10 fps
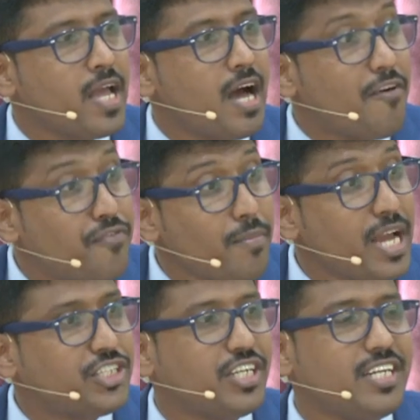
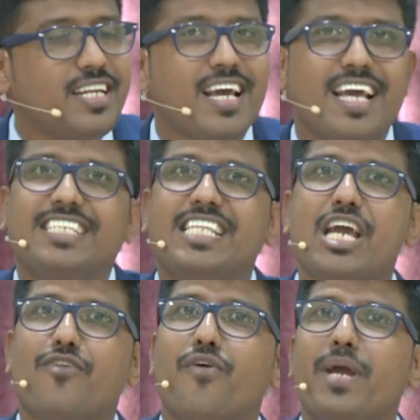affirmation is the
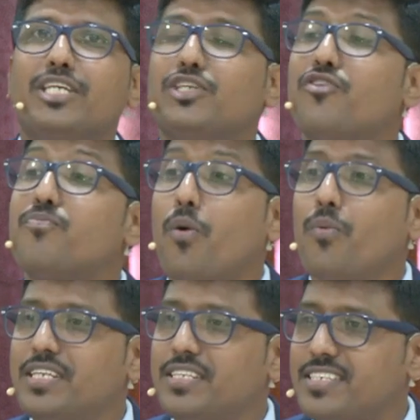affirmation of
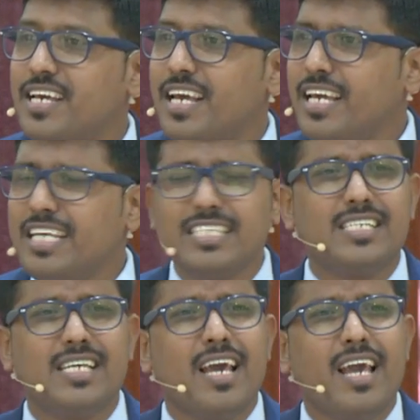providence.
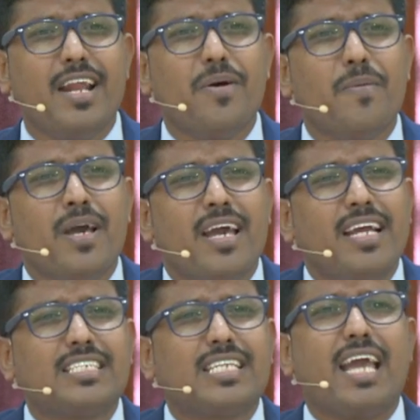It
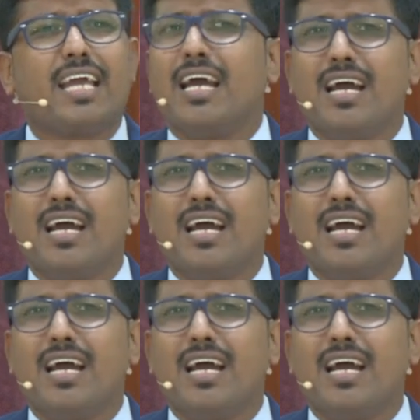is like,